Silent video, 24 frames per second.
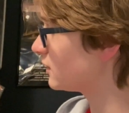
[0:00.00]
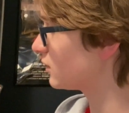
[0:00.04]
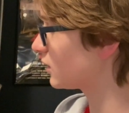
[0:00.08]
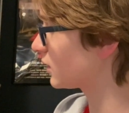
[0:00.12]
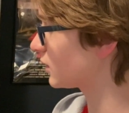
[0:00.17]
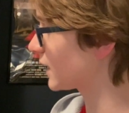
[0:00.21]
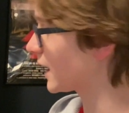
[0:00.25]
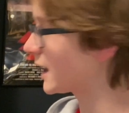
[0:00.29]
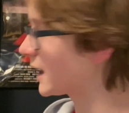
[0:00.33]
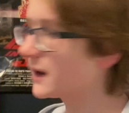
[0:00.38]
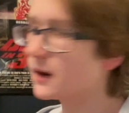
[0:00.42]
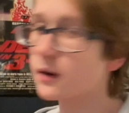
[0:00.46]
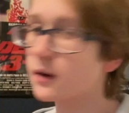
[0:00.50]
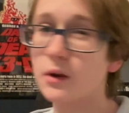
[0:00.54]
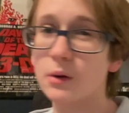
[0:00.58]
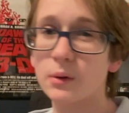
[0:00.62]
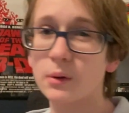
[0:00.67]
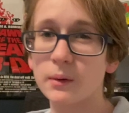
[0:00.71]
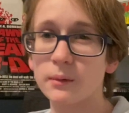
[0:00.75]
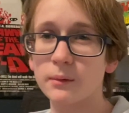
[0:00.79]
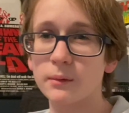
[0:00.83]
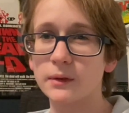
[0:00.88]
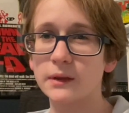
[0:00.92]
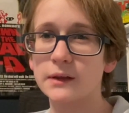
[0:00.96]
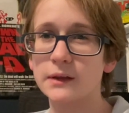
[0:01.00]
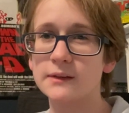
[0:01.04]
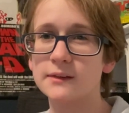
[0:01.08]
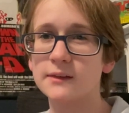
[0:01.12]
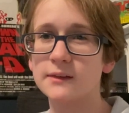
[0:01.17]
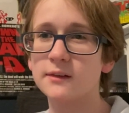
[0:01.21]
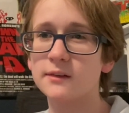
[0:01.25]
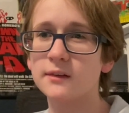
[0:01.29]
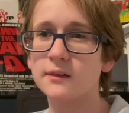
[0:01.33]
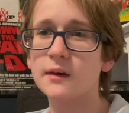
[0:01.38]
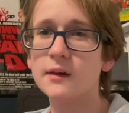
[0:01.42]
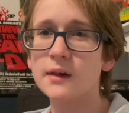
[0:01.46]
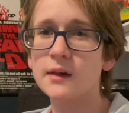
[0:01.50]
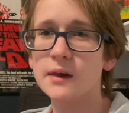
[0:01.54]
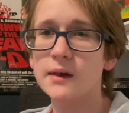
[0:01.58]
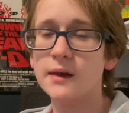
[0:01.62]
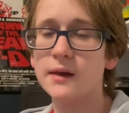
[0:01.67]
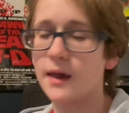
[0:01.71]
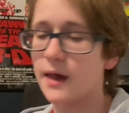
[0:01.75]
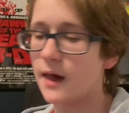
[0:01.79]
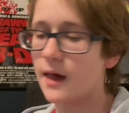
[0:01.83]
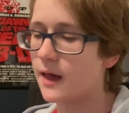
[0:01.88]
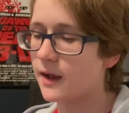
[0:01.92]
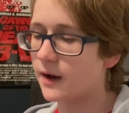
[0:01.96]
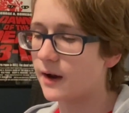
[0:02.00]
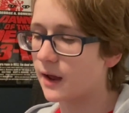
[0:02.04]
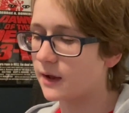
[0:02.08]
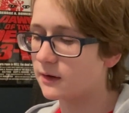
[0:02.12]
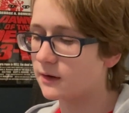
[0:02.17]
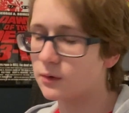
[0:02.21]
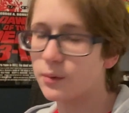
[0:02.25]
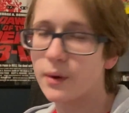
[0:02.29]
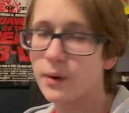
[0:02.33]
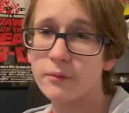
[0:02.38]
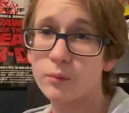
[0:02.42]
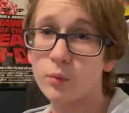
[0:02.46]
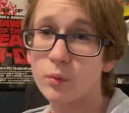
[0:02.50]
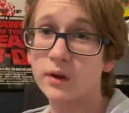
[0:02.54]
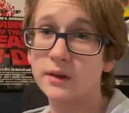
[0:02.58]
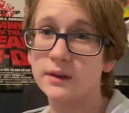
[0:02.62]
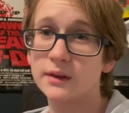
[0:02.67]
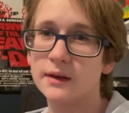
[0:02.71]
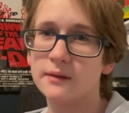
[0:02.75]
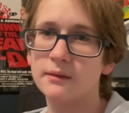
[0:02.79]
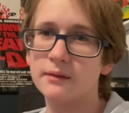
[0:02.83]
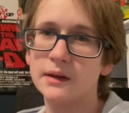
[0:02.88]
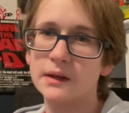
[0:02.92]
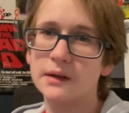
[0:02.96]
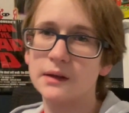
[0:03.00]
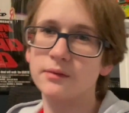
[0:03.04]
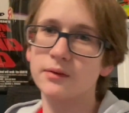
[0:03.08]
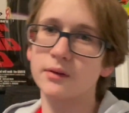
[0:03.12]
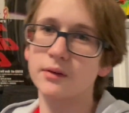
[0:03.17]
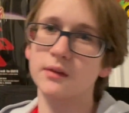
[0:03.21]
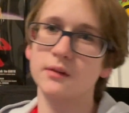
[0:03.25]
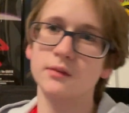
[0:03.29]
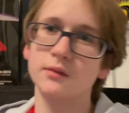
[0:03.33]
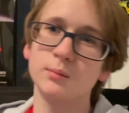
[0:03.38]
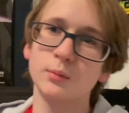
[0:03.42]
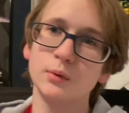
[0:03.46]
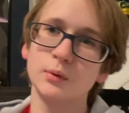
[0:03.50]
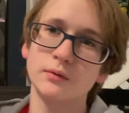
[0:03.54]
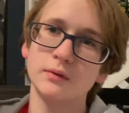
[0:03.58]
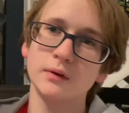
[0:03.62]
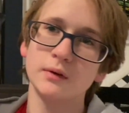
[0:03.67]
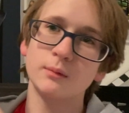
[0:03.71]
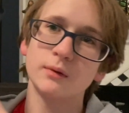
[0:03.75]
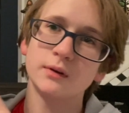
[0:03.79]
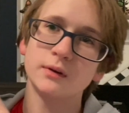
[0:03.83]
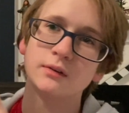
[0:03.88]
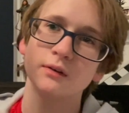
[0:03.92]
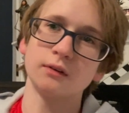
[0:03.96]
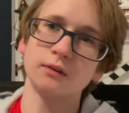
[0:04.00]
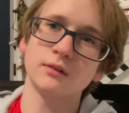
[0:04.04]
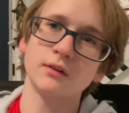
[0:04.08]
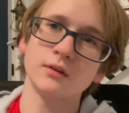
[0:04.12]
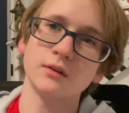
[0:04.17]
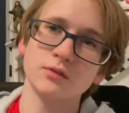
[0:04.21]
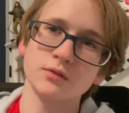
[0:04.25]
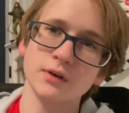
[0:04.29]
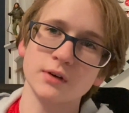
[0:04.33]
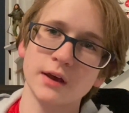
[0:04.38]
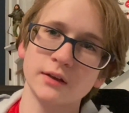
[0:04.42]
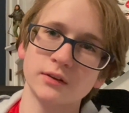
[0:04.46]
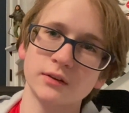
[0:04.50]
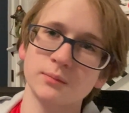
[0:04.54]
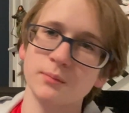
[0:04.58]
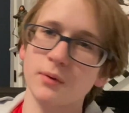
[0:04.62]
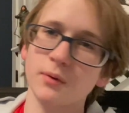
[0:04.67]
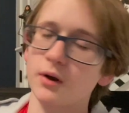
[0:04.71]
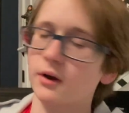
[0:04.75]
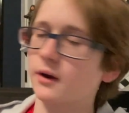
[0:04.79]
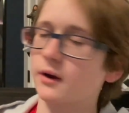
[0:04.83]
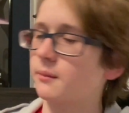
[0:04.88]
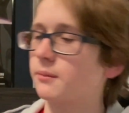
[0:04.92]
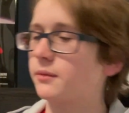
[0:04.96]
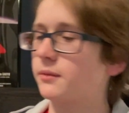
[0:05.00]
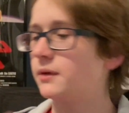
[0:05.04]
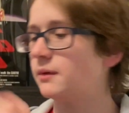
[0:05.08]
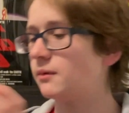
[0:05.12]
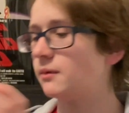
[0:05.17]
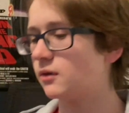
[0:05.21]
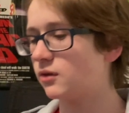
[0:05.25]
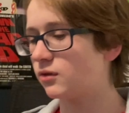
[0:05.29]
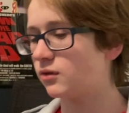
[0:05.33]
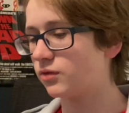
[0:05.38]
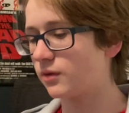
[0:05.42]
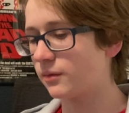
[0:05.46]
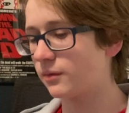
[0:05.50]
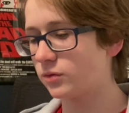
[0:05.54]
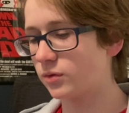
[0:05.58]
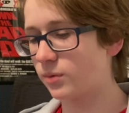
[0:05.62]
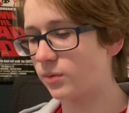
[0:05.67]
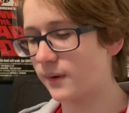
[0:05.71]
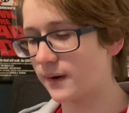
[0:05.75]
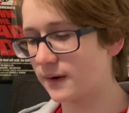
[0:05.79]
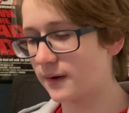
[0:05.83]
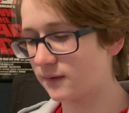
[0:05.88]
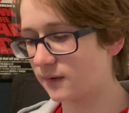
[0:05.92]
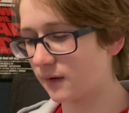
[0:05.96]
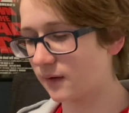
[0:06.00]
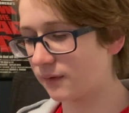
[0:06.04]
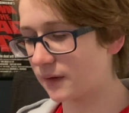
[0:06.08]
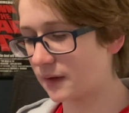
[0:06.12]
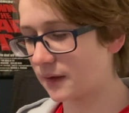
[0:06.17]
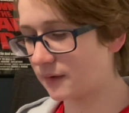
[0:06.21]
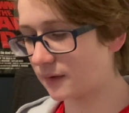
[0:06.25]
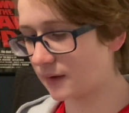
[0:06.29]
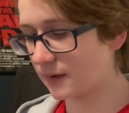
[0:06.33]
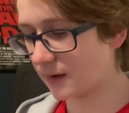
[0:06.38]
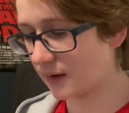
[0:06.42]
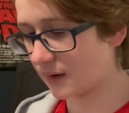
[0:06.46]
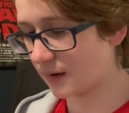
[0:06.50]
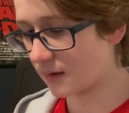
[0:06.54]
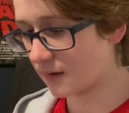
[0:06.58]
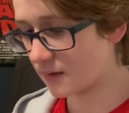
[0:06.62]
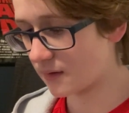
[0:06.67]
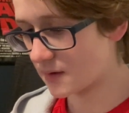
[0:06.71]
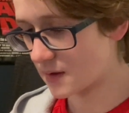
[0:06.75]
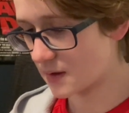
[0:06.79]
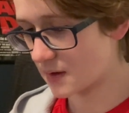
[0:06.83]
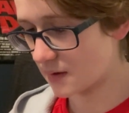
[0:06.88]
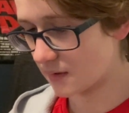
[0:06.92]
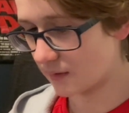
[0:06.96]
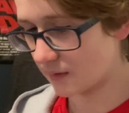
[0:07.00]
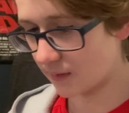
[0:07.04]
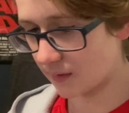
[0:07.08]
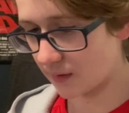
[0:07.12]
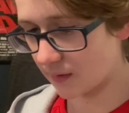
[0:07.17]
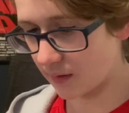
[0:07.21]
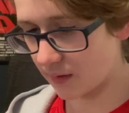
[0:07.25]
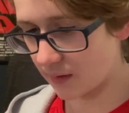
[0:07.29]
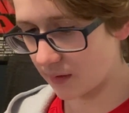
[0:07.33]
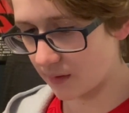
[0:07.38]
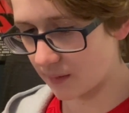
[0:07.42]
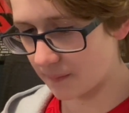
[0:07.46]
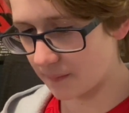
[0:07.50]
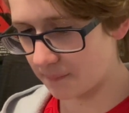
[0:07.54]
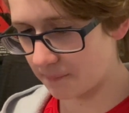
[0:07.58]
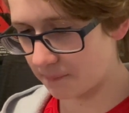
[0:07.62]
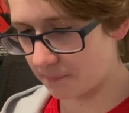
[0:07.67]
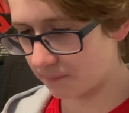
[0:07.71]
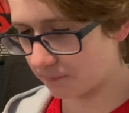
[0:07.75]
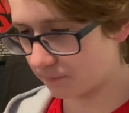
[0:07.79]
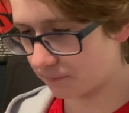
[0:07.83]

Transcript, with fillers: are kind of newer releases. And I do have one DVD for this movie, which is the Jurassic Park. I believe this is from 2017. Um,